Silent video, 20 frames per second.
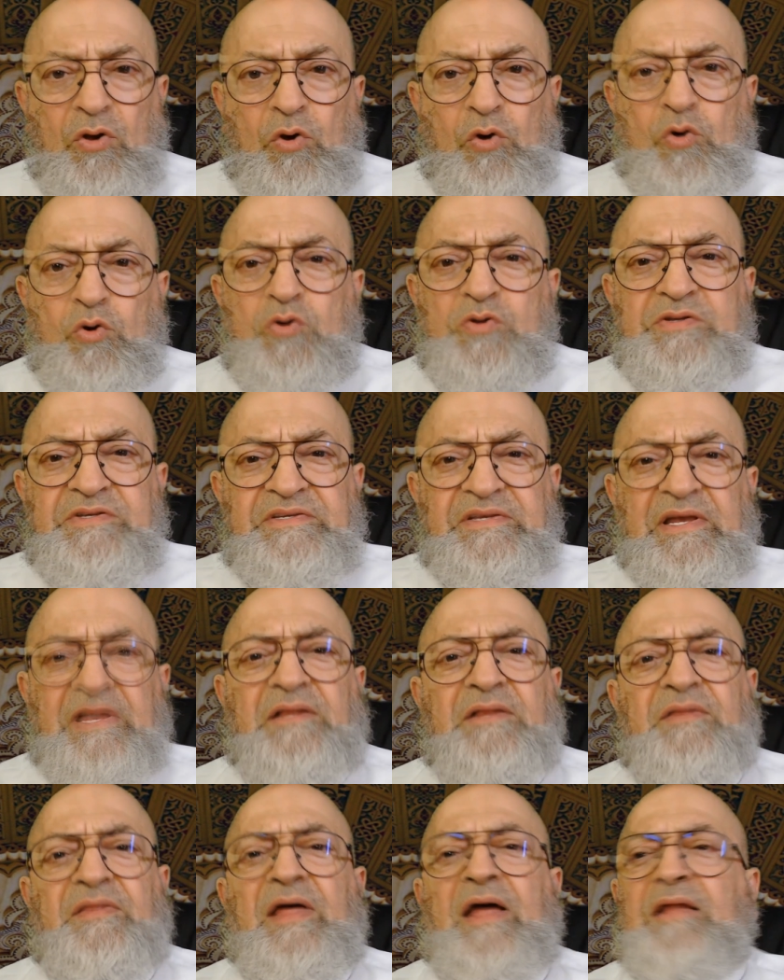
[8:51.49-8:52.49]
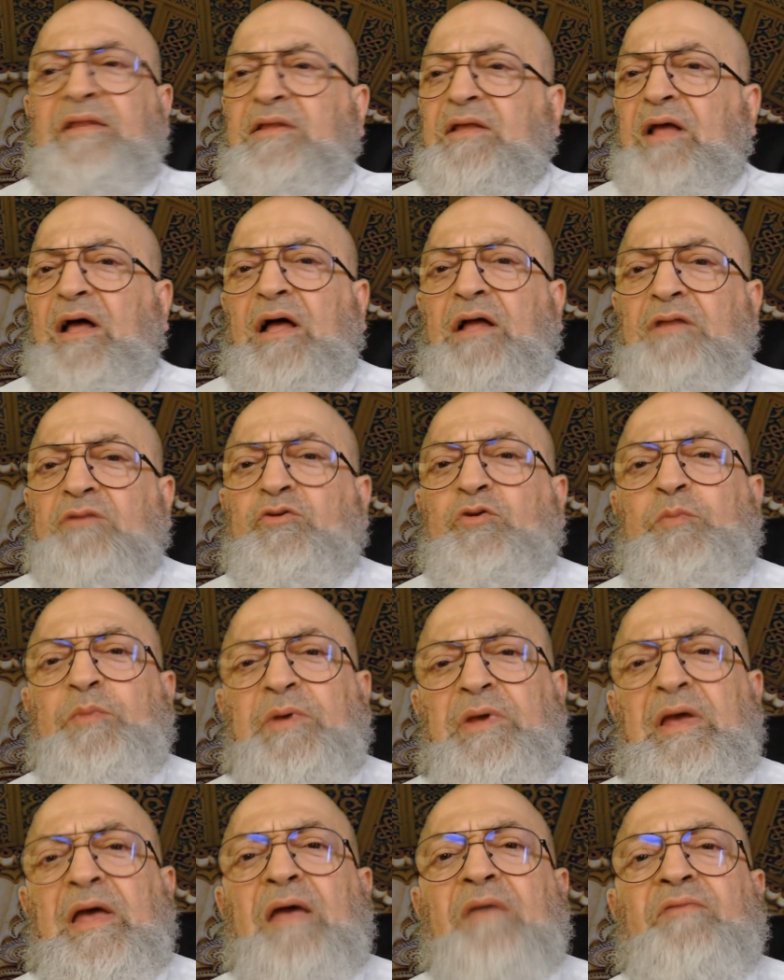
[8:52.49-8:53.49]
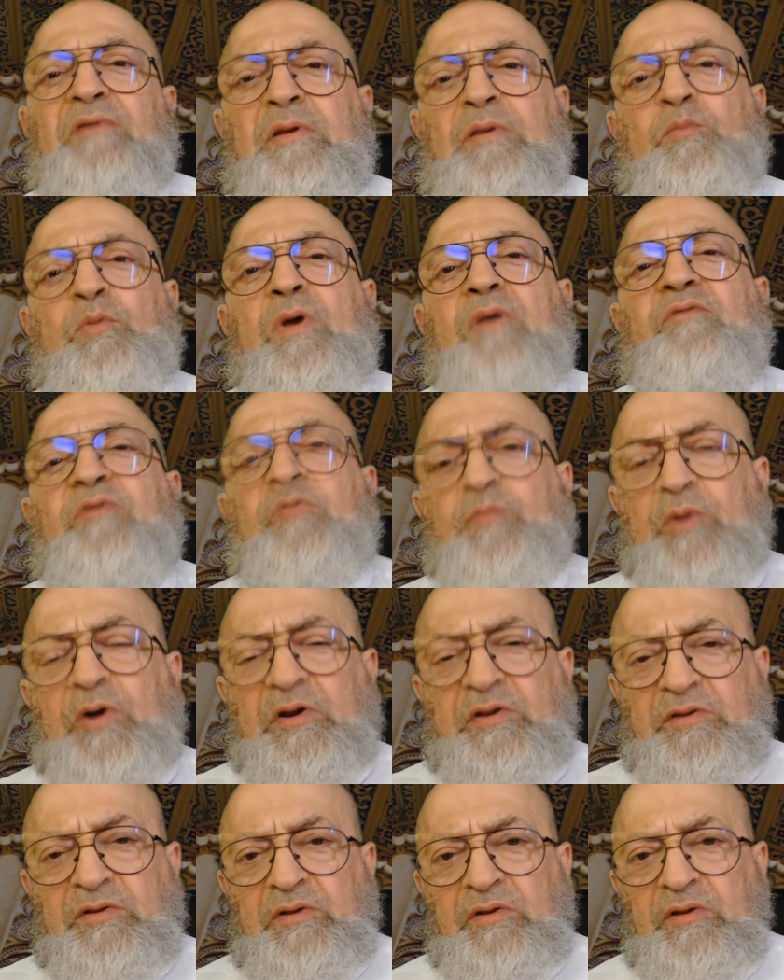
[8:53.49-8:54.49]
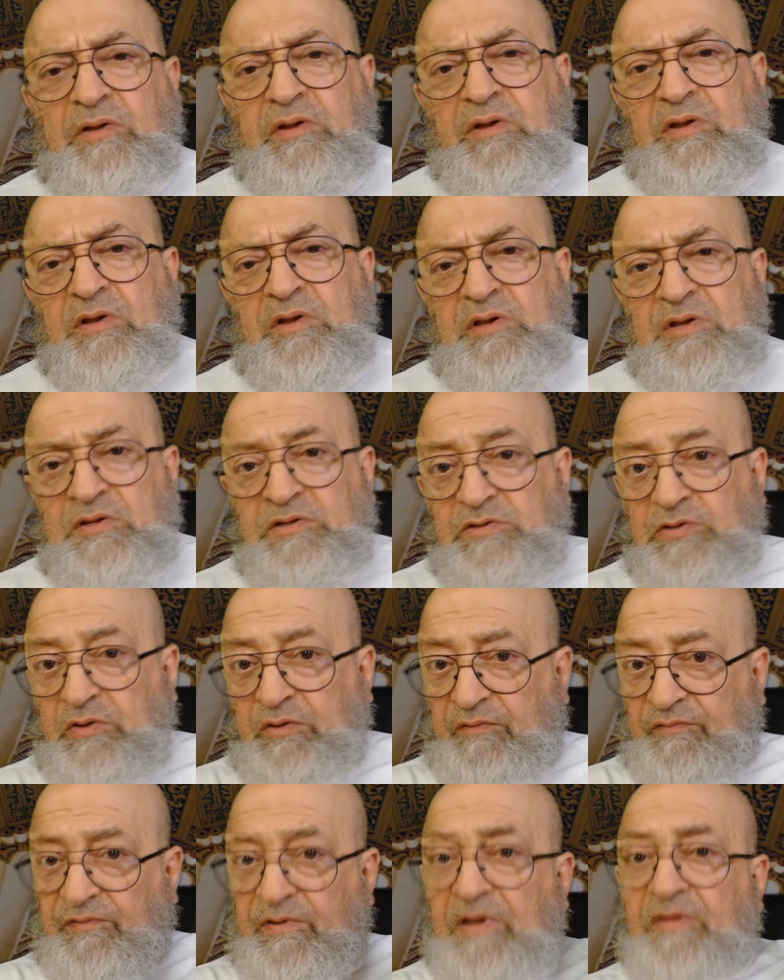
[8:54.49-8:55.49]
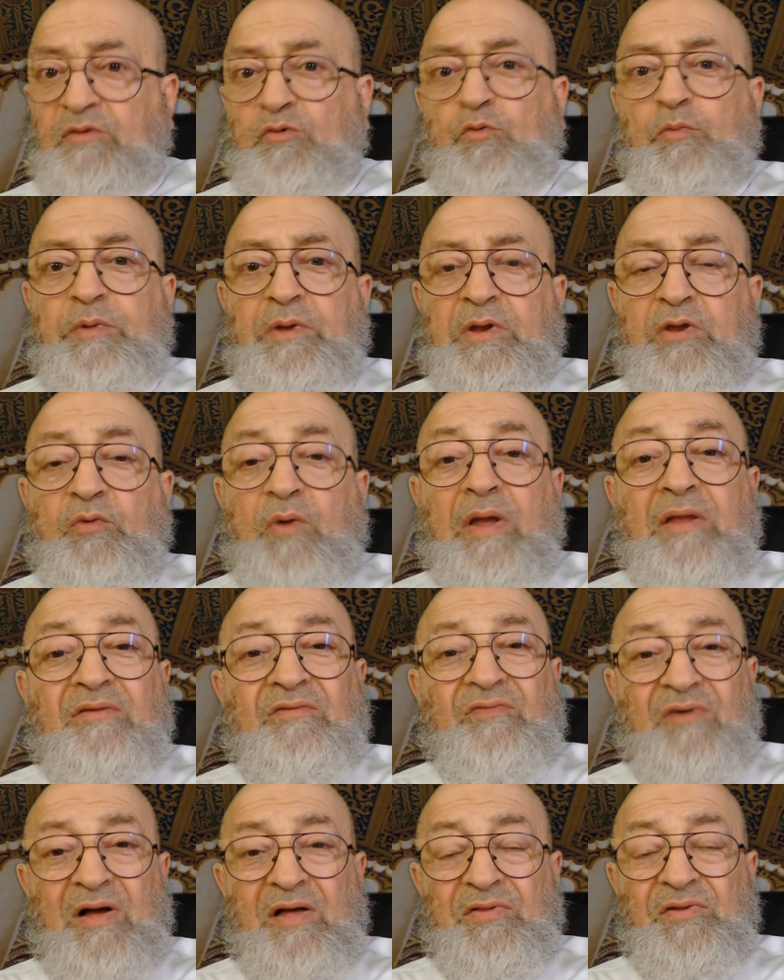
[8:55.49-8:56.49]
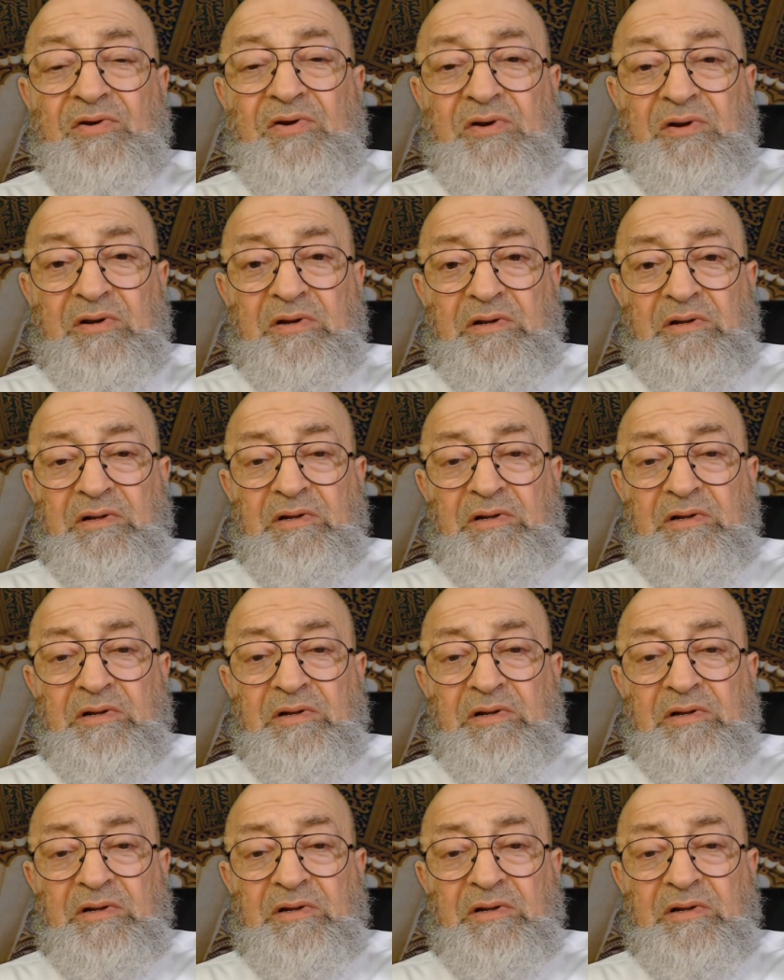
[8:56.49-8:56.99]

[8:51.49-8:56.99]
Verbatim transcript: Who said that God to be having private part? So the father will be grandfather.